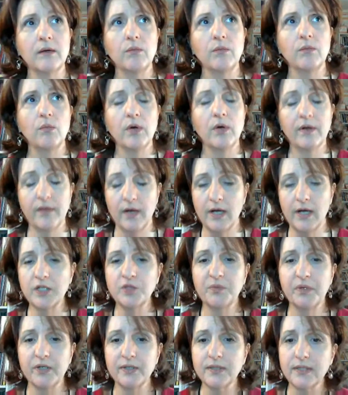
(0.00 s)
one of the
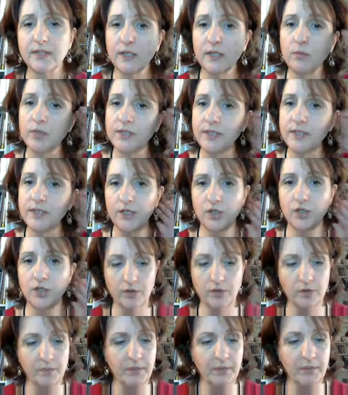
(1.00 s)
hospitals did was they took
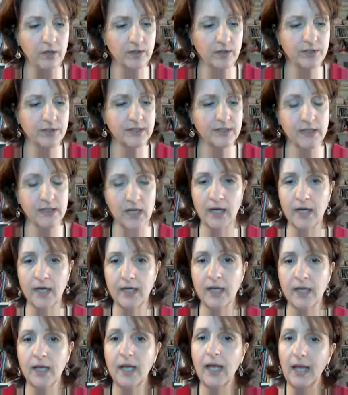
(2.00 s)
the parents
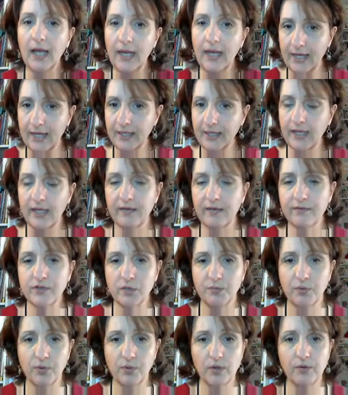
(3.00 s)
aside and had kind of a
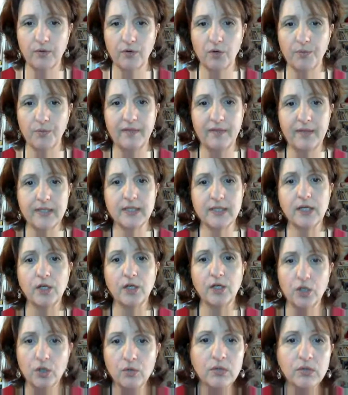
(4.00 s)
support group, and they said,
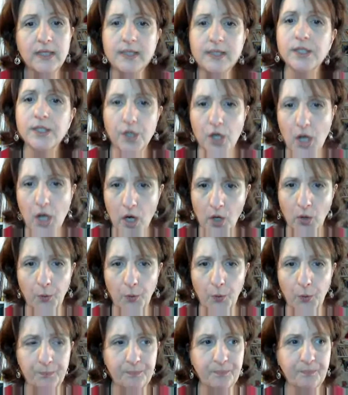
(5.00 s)
you need to
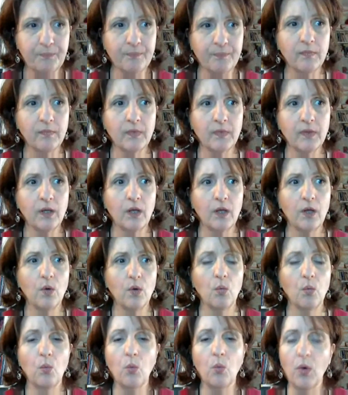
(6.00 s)
know
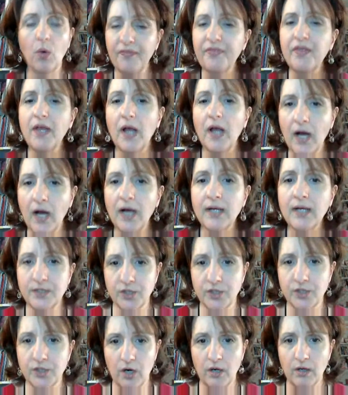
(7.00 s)
what the odds
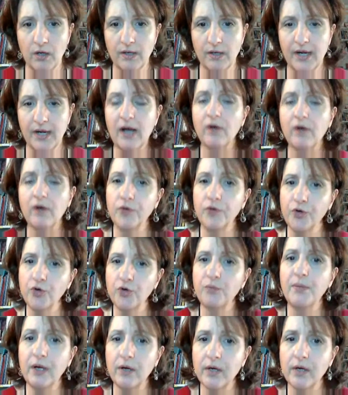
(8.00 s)
are now for your
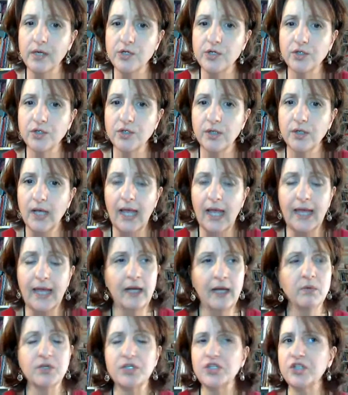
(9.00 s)
marriage. And
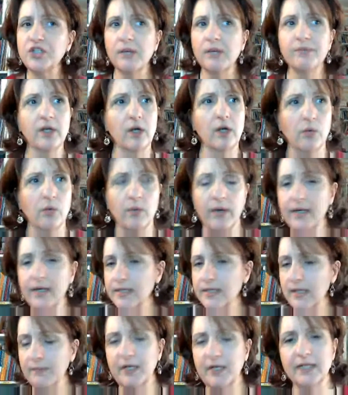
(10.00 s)
it was something
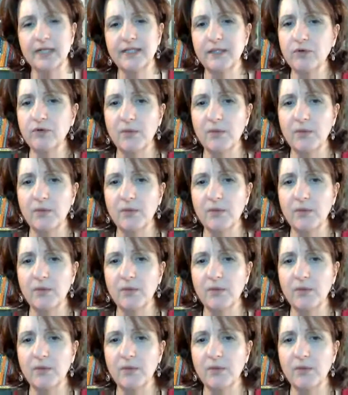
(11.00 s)
horrendous. I mean, I seem to